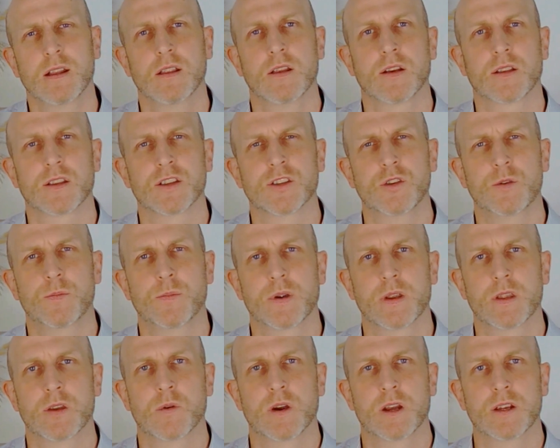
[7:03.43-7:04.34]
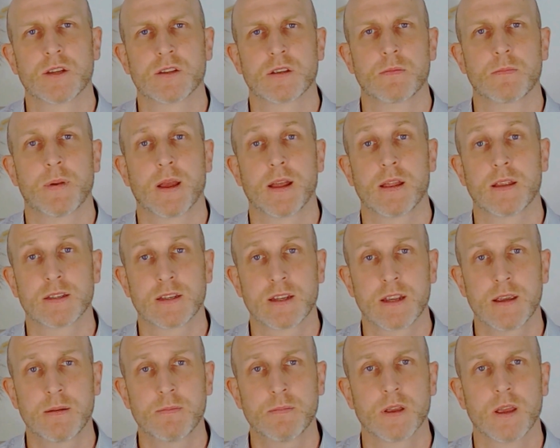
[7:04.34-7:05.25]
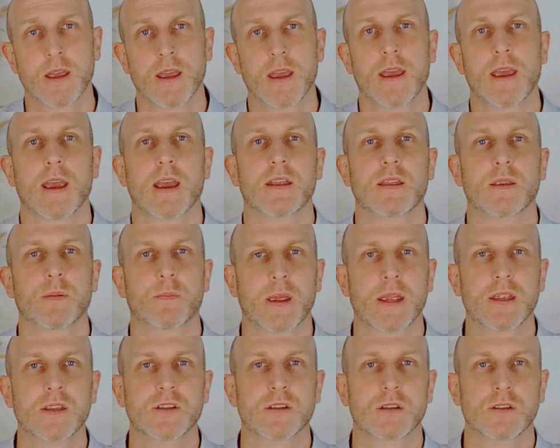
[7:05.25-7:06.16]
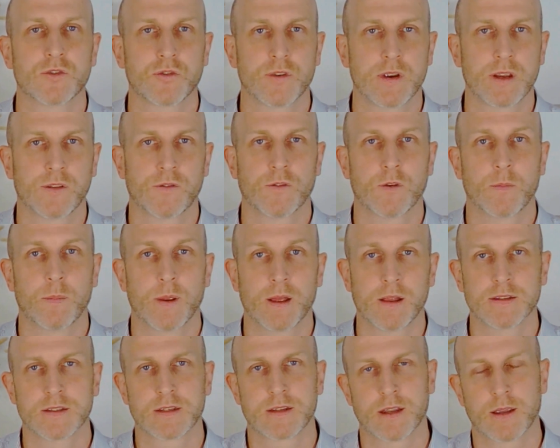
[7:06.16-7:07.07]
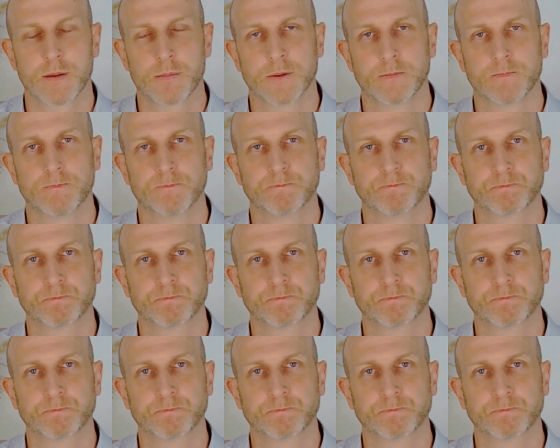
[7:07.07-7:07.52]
like the superannuation balance cap and the pension transfer balance cap.